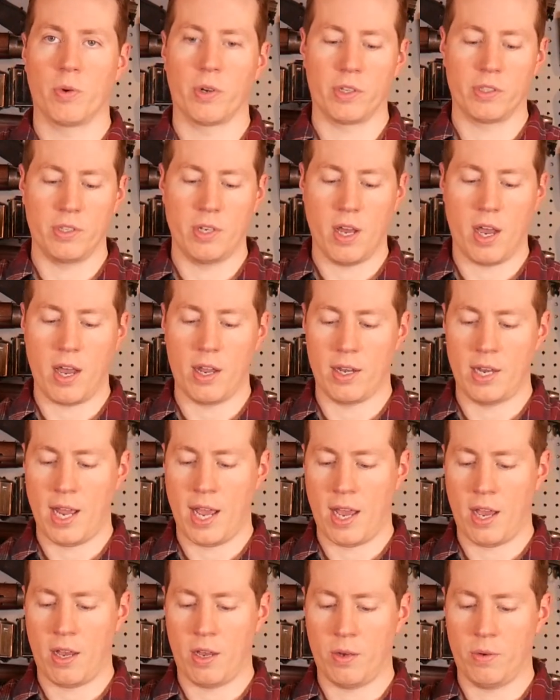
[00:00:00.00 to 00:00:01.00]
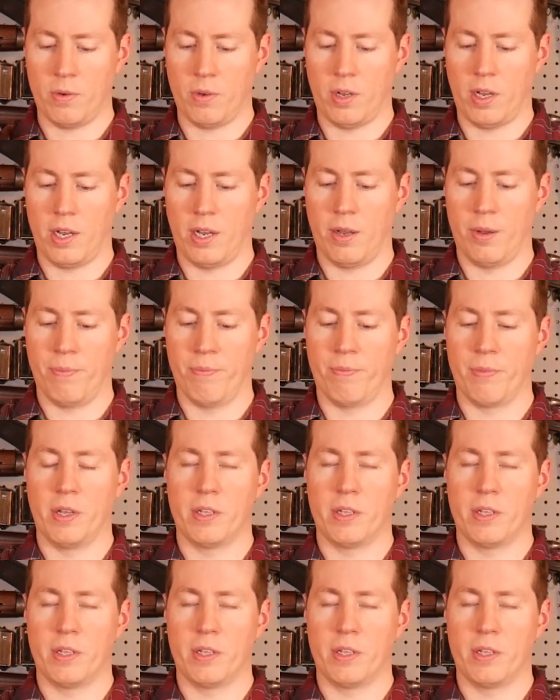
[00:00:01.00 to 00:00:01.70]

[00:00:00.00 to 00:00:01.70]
where it's not now,